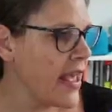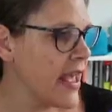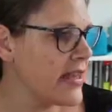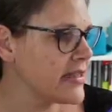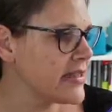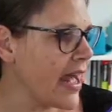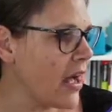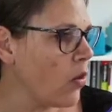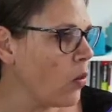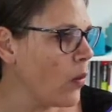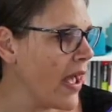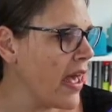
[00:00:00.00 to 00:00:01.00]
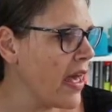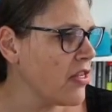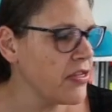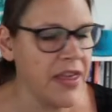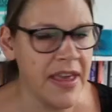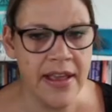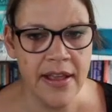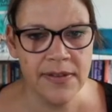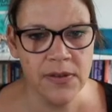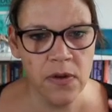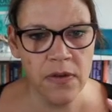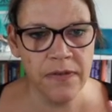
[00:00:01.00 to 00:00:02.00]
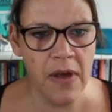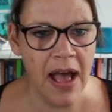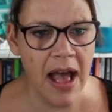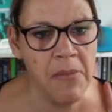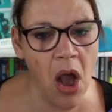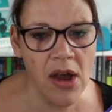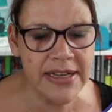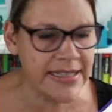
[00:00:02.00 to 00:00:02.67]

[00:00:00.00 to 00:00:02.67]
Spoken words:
is now where the sort of marketing